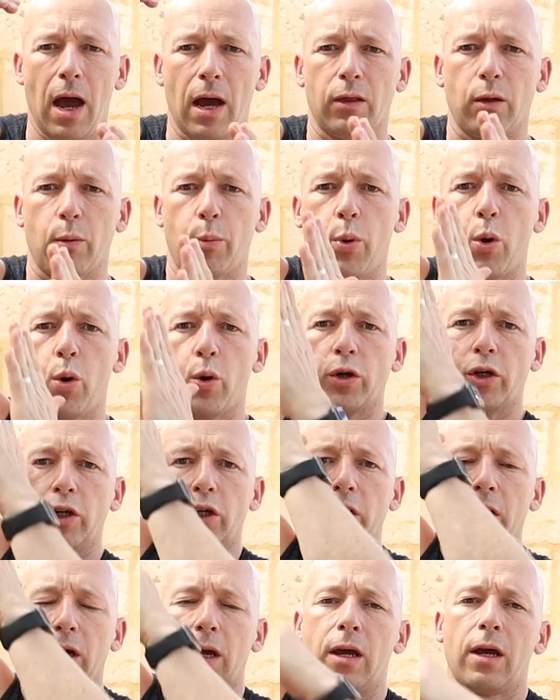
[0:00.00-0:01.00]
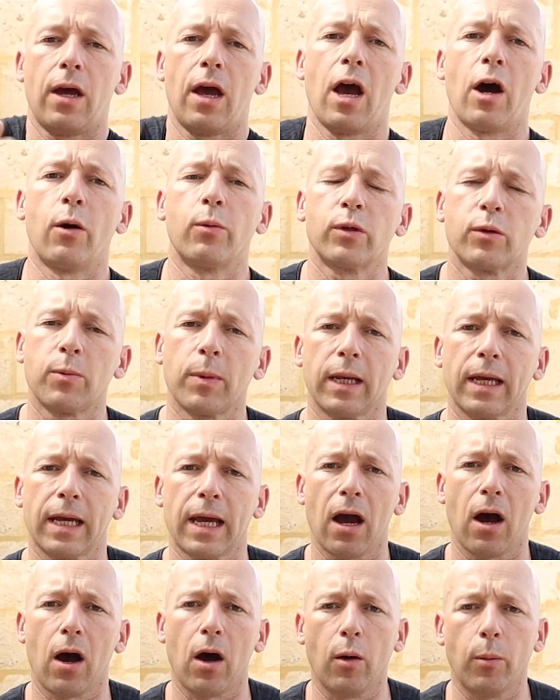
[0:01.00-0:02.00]
and the push helps me to
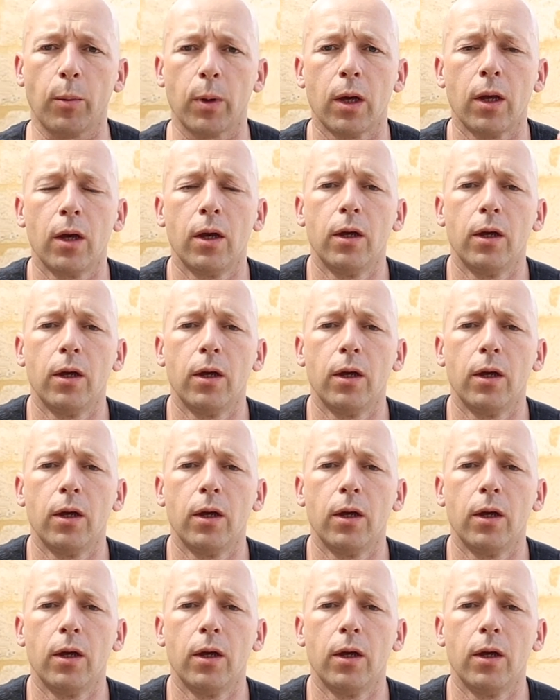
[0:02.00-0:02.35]
get up.